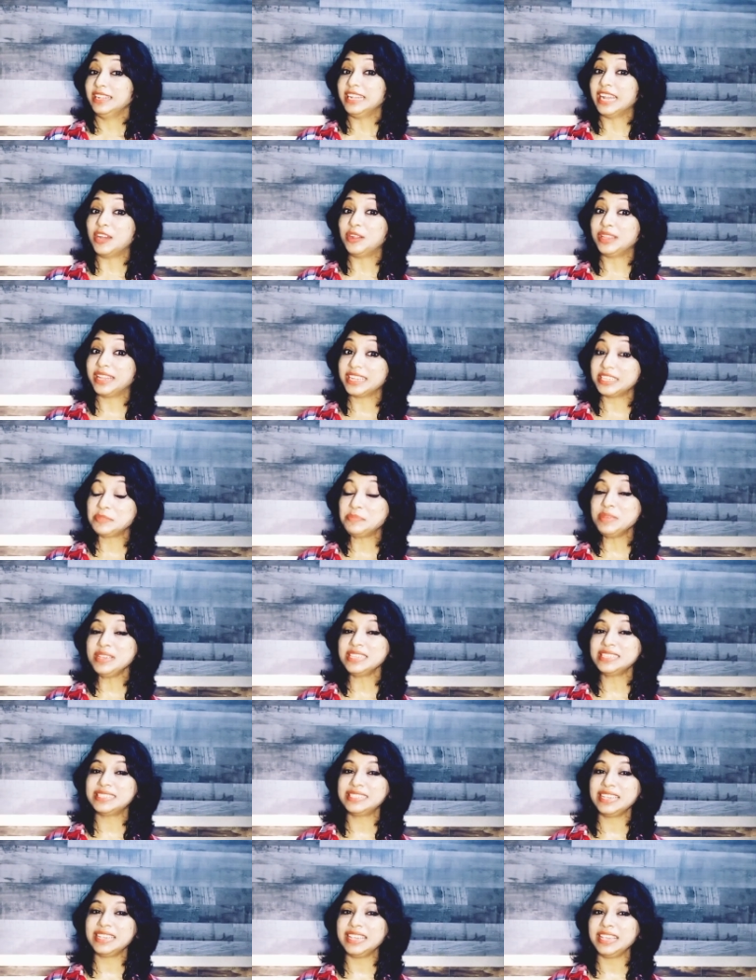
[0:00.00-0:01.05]
Now let me
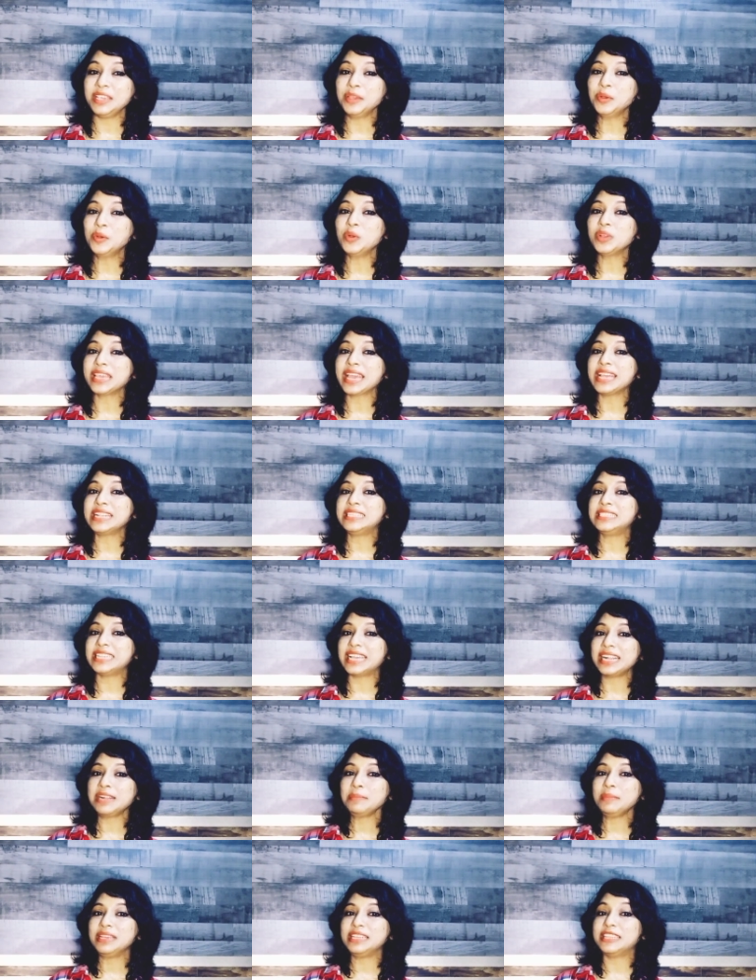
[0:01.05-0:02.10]
see who can
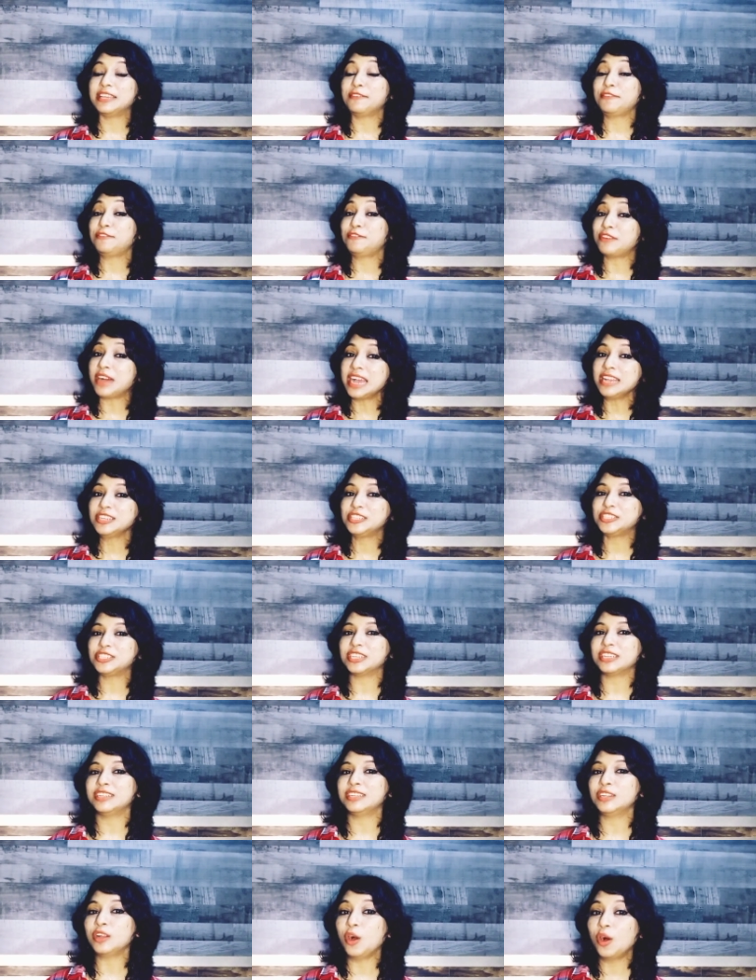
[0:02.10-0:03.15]
tell me the
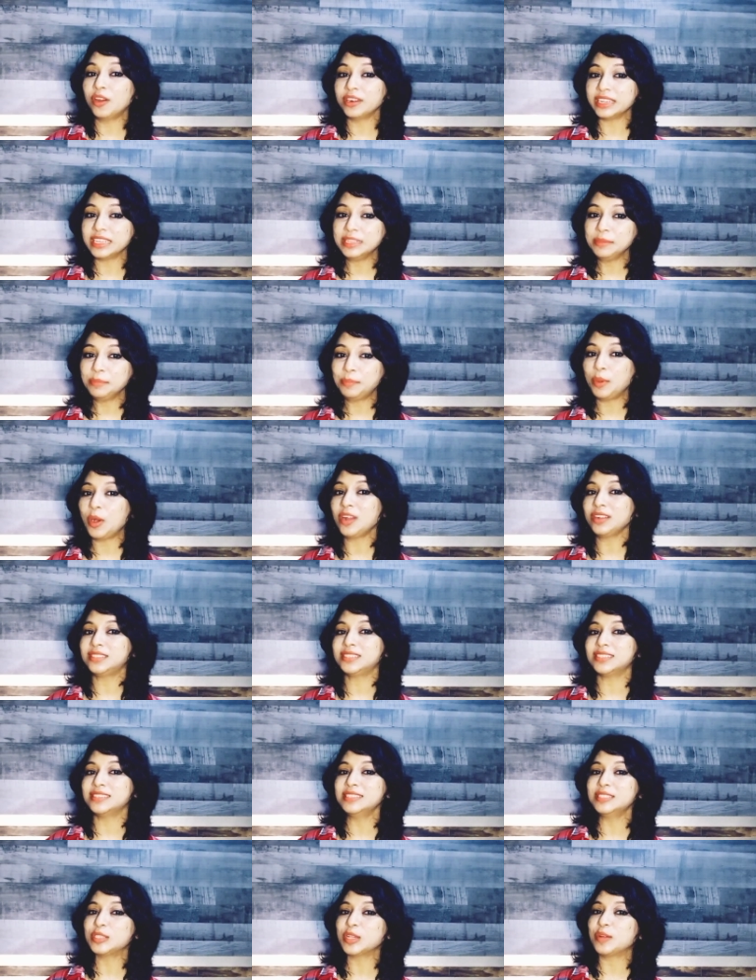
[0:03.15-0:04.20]
function or
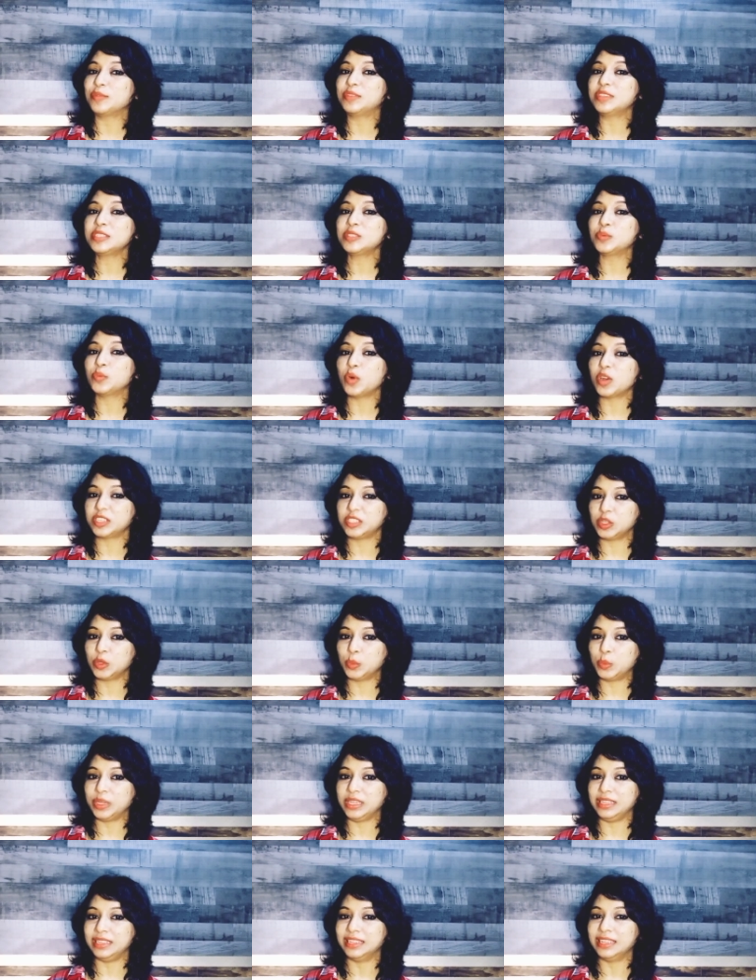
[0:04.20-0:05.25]
importance of this water
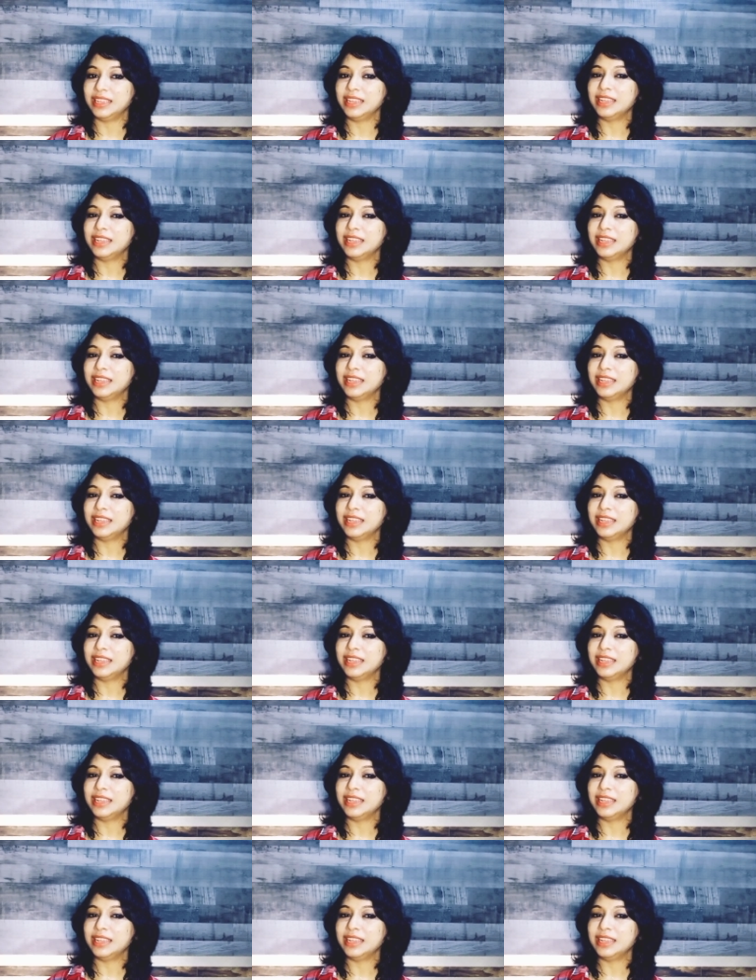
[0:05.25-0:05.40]
wheel.